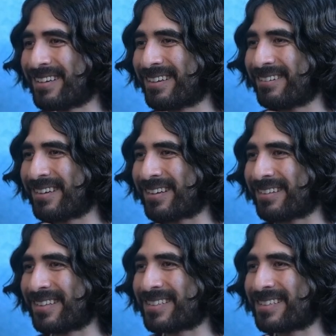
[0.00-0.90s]
Okay,
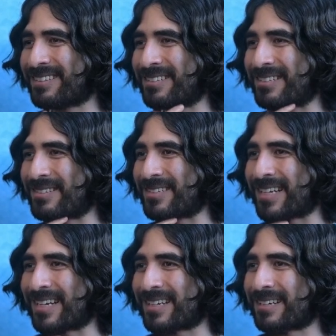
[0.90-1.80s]
let's go to
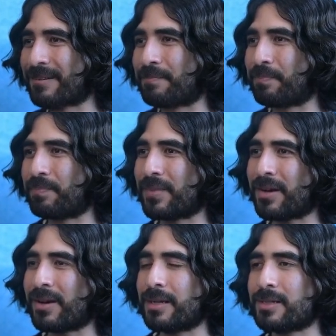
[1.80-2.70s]
attack.
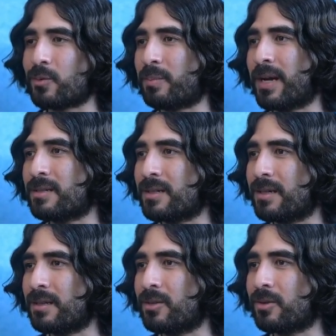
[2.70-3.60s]
All right, so we're passing
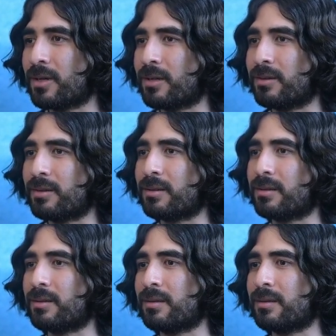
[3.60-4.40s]
in the ogre health,